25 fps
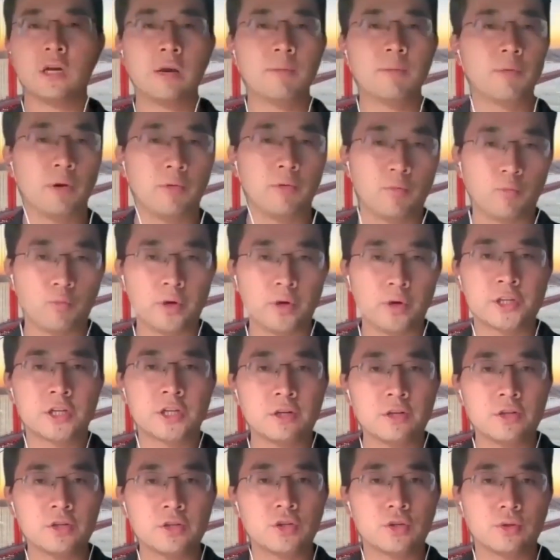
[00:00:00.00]
it up and
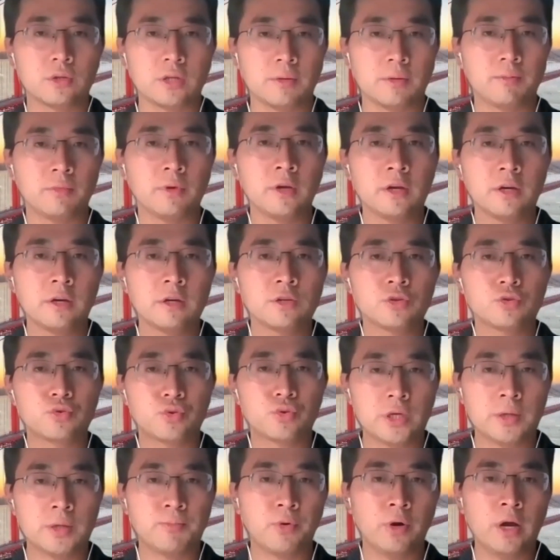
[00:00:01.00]
return to the
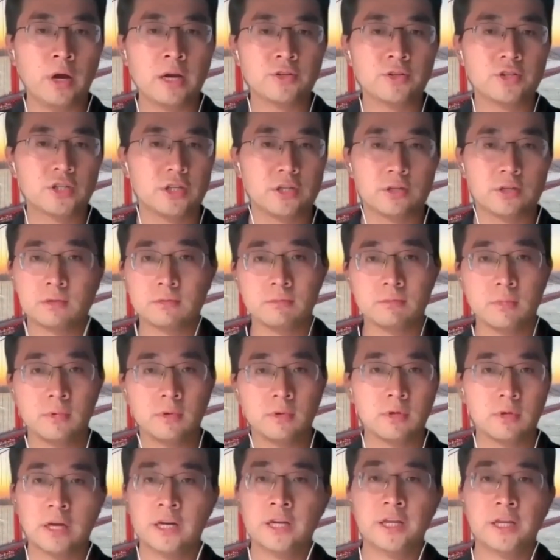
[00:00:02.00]
tree branches
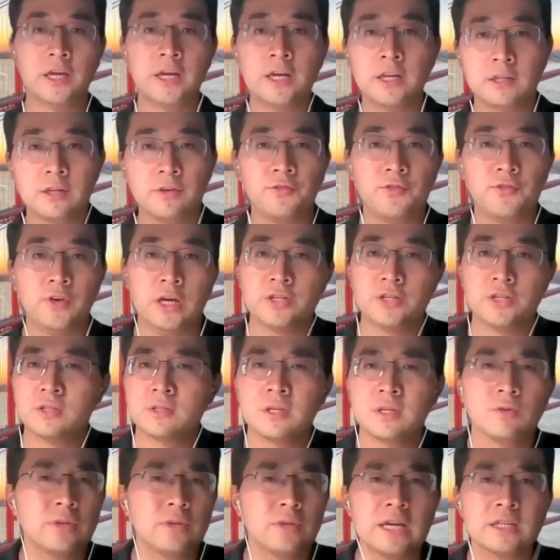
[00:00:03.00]
and eat the fish.
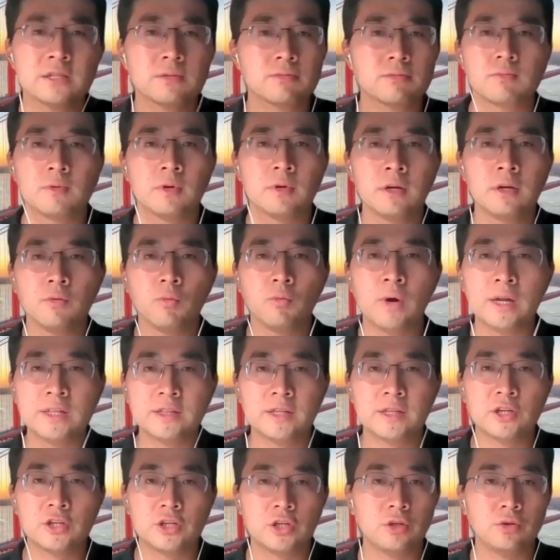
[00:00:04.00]
So that's
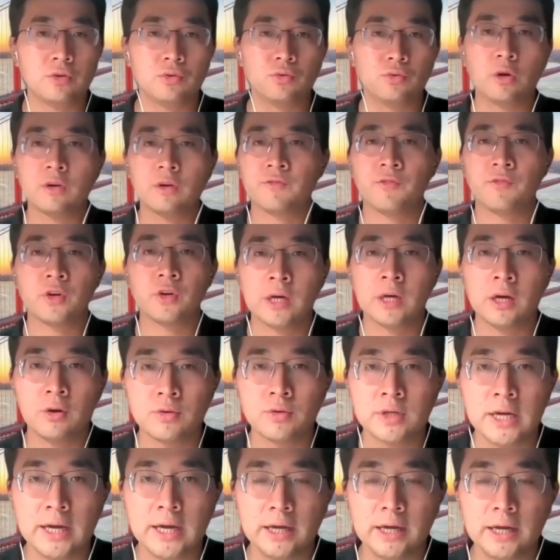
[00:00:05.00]
what they do for the
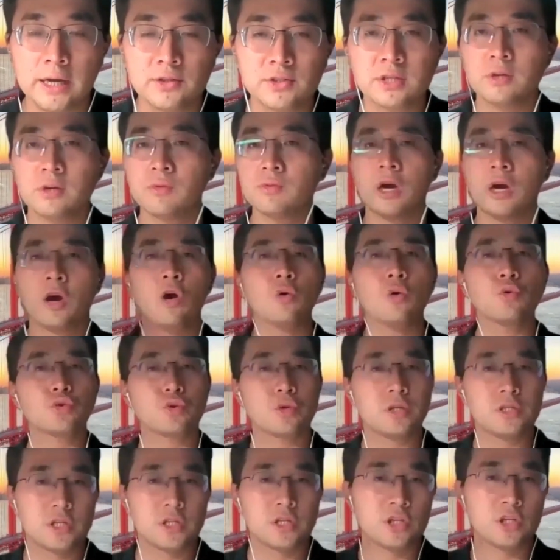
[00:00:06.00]
whole day. So the whole
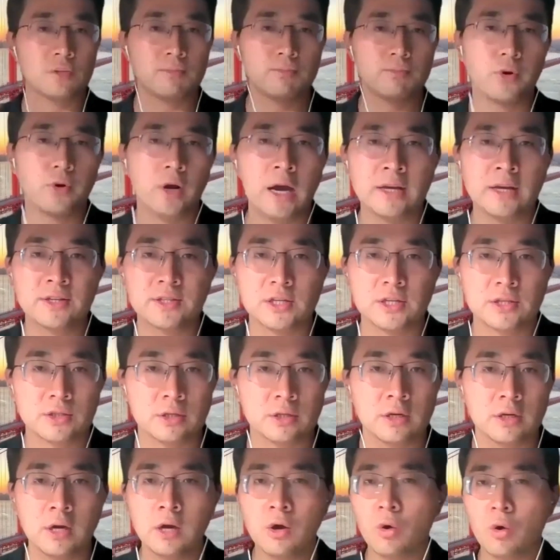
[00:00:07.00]
transition
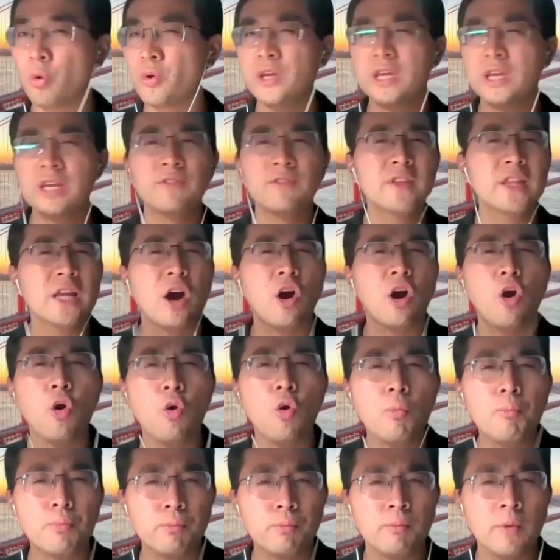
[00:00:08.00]
process or even the
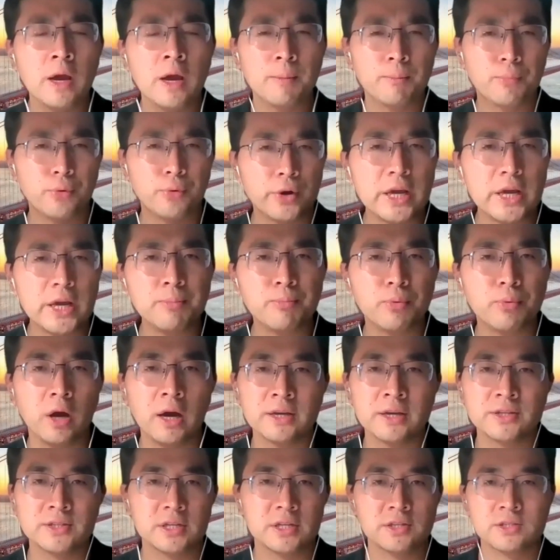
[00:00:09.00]
whole prey
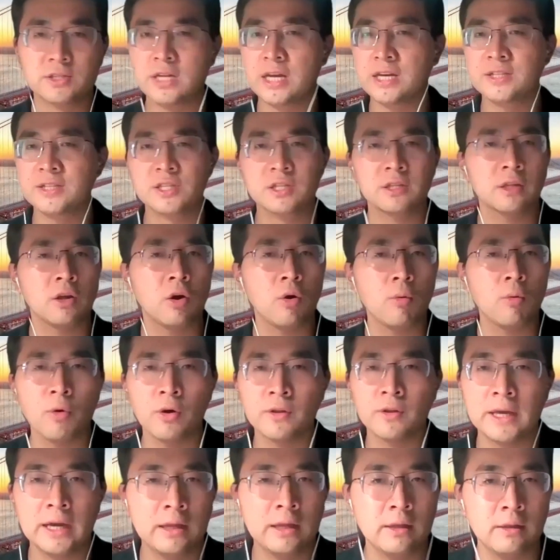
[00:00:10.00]
process takes no
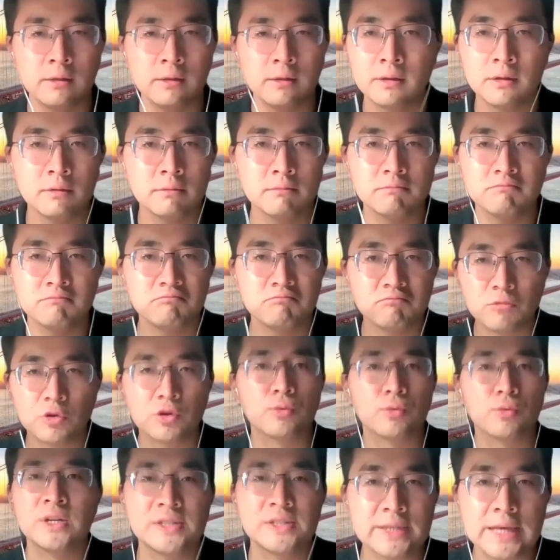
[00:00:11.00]
more than
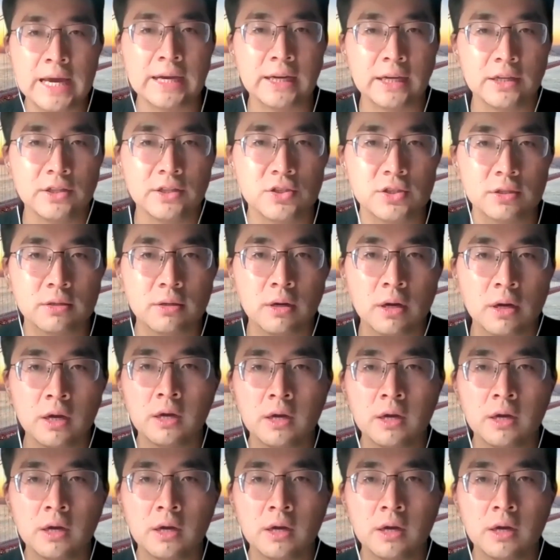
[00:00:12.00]
3 seconds.